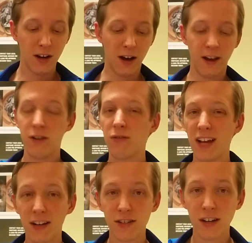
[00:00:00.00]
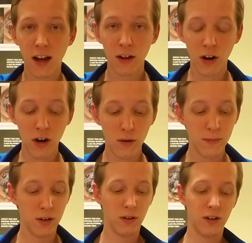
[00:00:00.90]
on a $100,000 home,
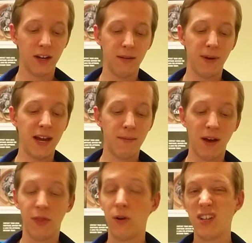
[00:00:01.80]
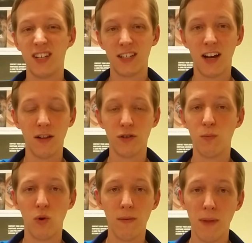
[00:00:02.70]
you're looking at paying about $36
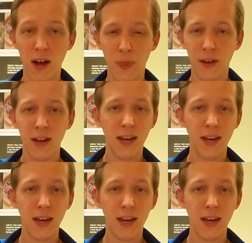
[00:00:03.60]
more a month